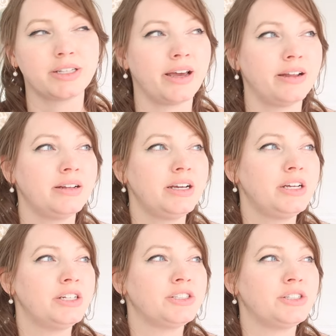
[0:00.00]
get
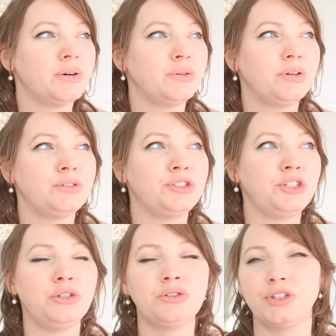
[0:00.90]
so those
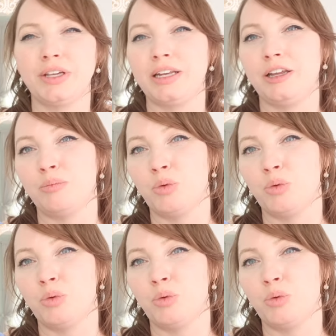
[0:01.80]
usually need